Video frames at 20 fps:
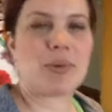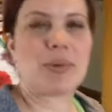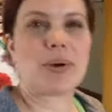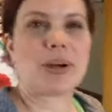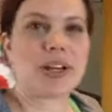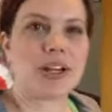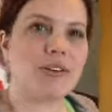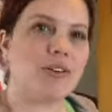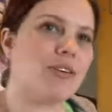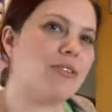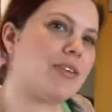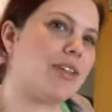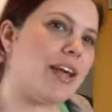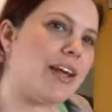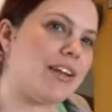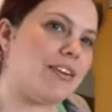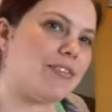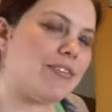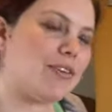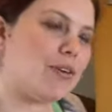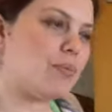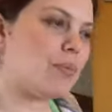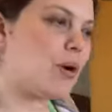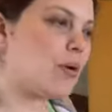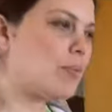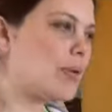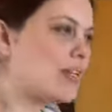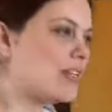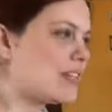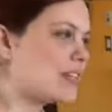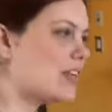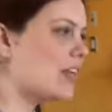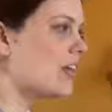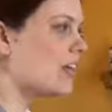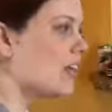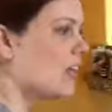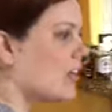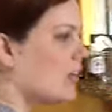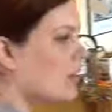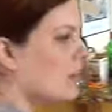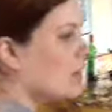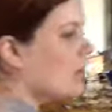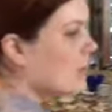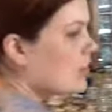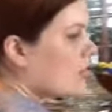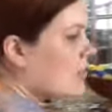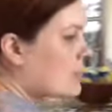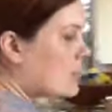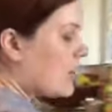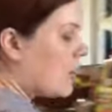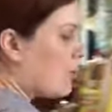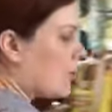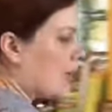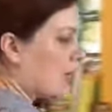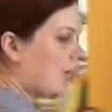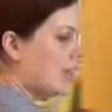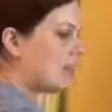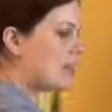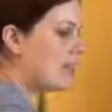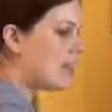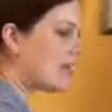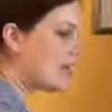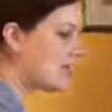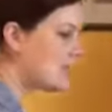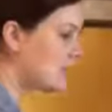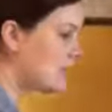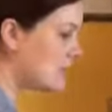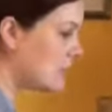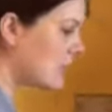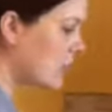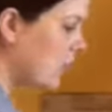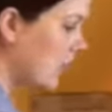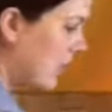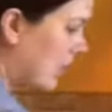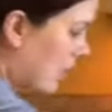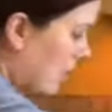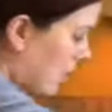We're going to go over that in a few moments. So in the ensuing